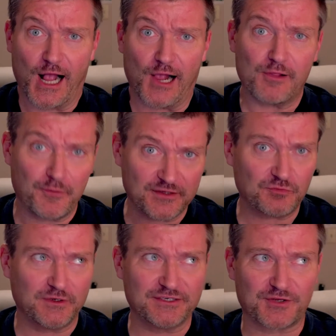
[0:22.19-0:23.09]
Although this
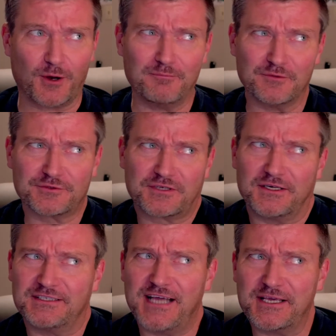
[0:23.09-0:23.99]
one is almost going
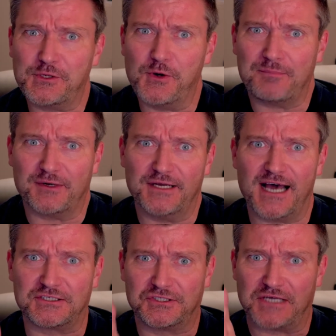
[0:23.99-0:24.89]
to take you up a
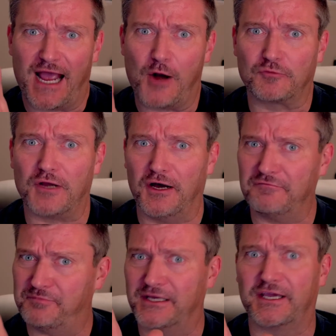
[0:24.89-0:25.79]
notch out
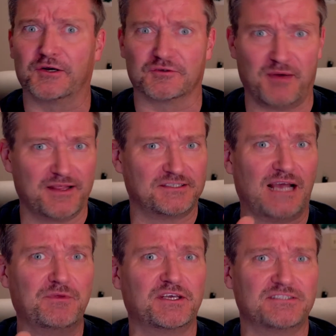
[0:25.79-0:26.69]
of beginners. By the
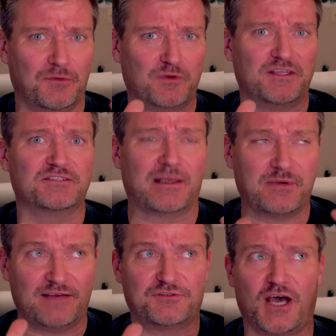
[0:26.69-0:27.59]
time you get done with this, I'm going
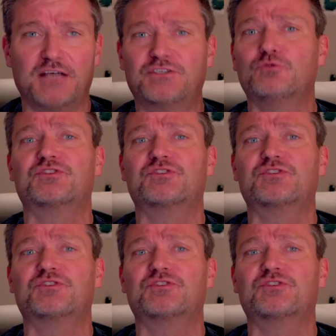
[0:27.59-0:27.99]
to have taught you